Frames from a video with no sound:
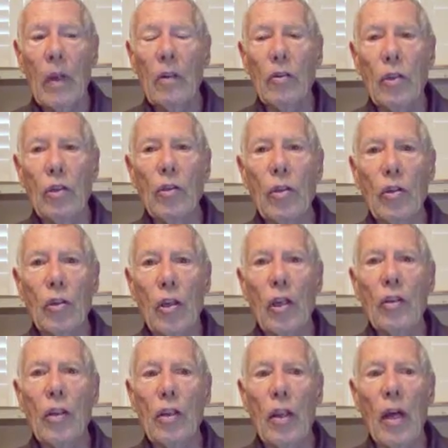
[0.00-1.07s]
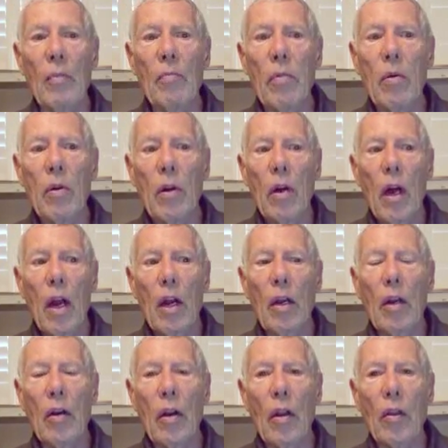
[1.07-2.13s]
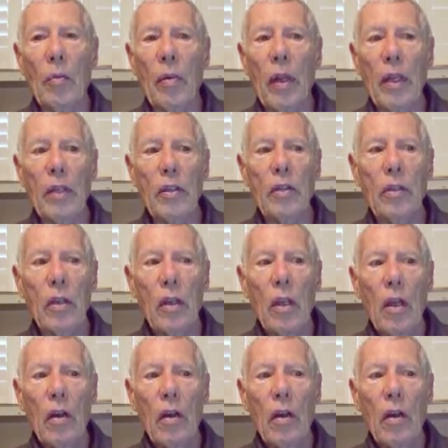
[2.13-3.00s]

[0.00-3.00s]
Jesus said to them in another place,